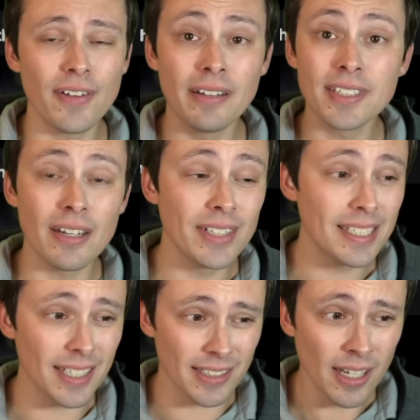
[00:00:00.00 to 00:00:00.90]
5
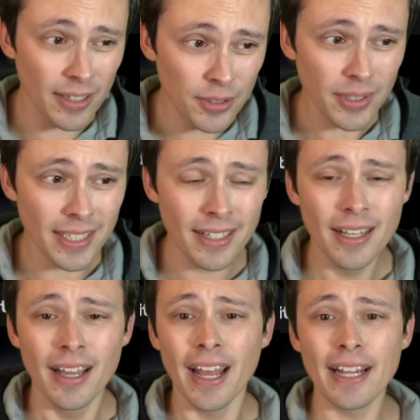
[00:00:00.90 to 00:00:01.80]
7600
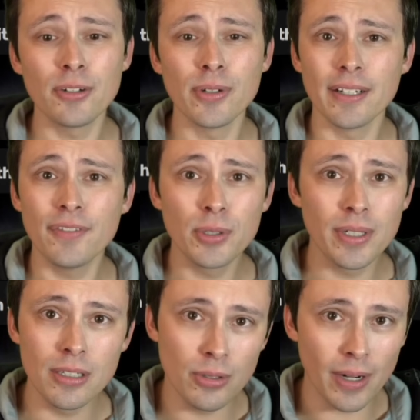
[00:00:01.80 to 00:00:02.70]
and going to a
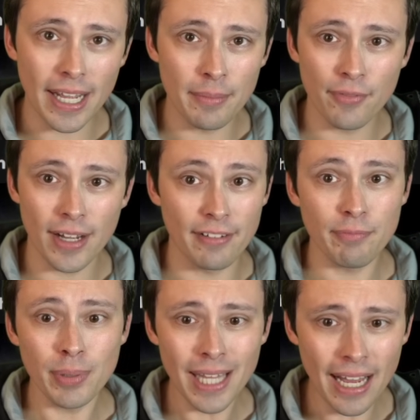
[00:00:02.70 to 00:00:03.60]
new
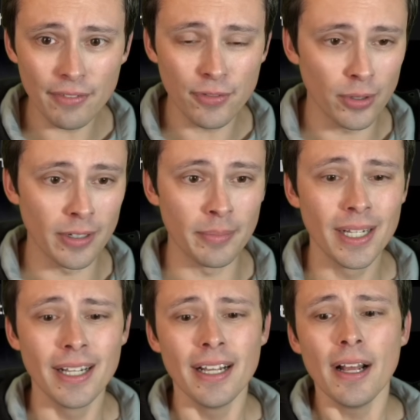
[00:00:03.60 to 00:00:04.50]
AM5 platform.
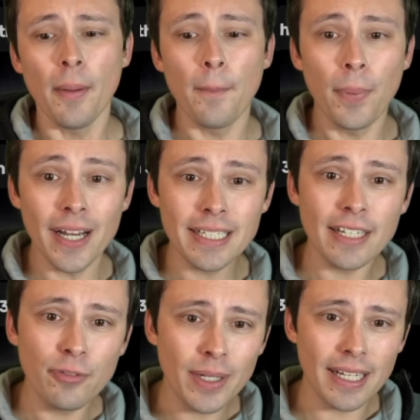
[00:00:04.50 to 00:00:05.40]
But
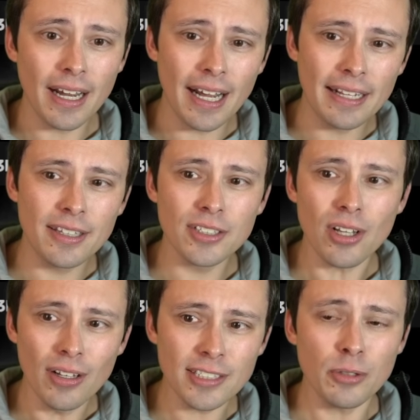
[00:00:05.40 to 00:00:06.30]
if we, uh, there's
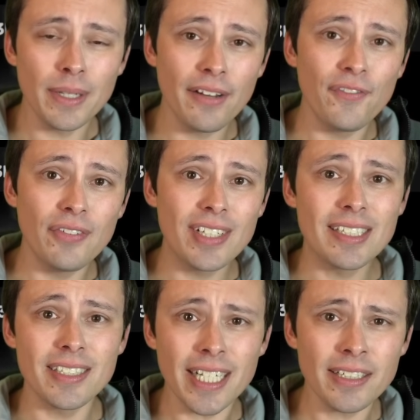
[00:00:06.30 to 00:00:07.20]
also been a
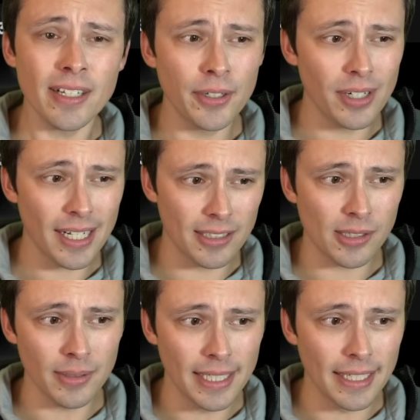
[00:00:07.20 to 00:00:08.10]

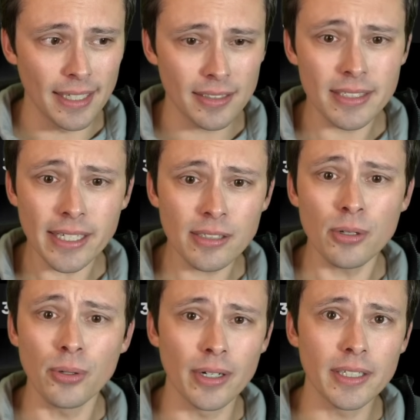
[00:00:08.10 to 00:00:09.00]
5600X3D six
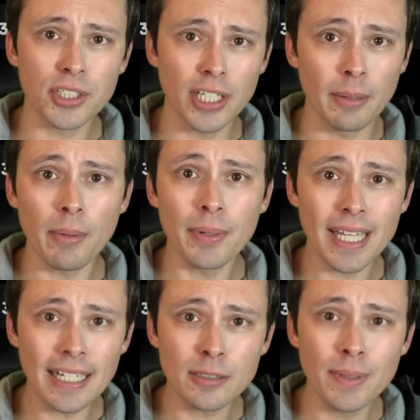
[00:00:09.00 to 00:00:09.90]
core chip, but
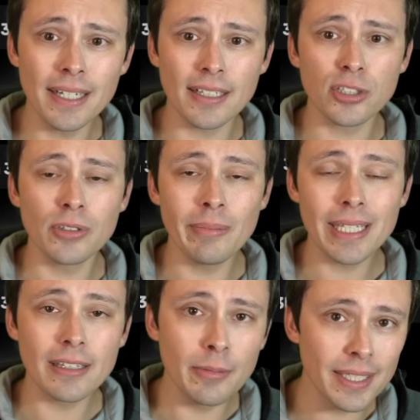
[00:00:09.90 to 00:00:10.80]
that's been
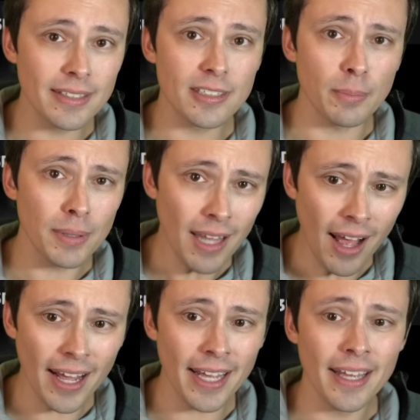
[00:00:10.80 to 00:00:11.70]
extremely limited
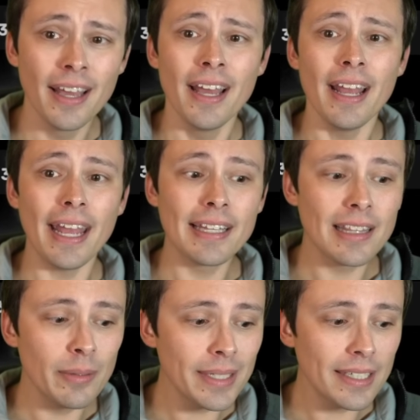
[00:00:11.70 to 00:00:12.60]
supply and
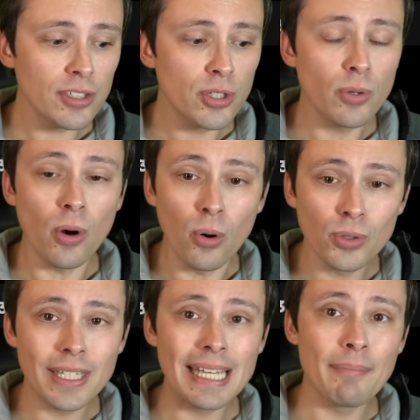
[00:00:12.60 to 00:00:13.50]
limited to
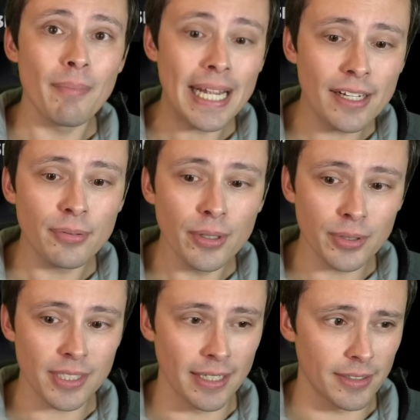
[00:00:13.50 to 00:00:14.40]
only Micro
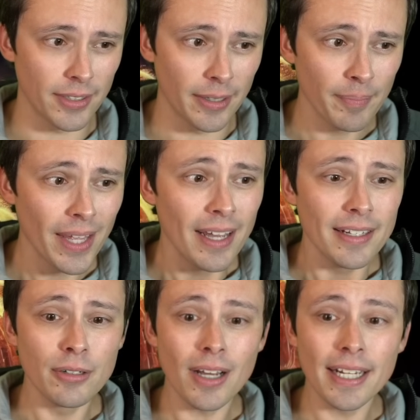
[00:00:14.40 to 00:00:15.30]
Center.
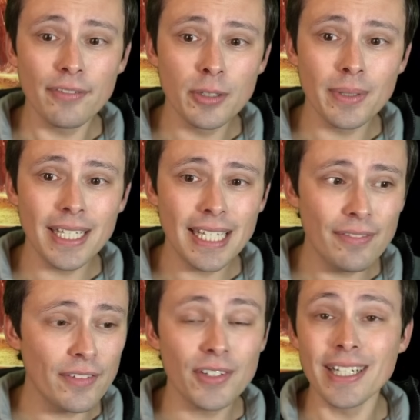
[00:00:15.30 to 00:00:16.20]
Now, not everybody,
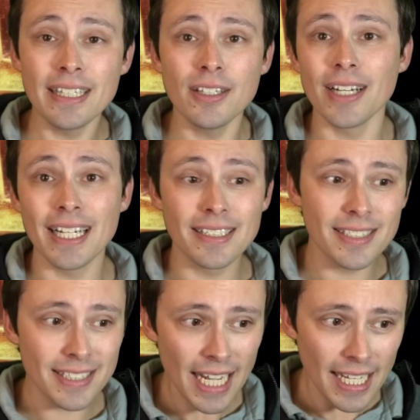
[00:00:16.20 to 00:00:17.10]
even if you're in the United
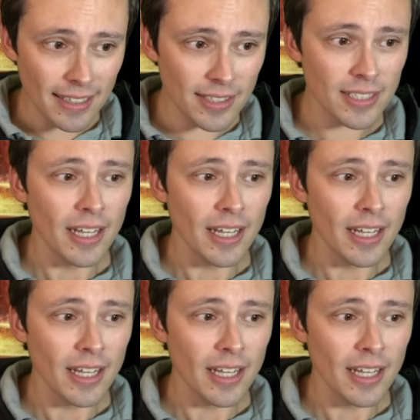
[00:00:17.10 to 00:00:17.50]
States,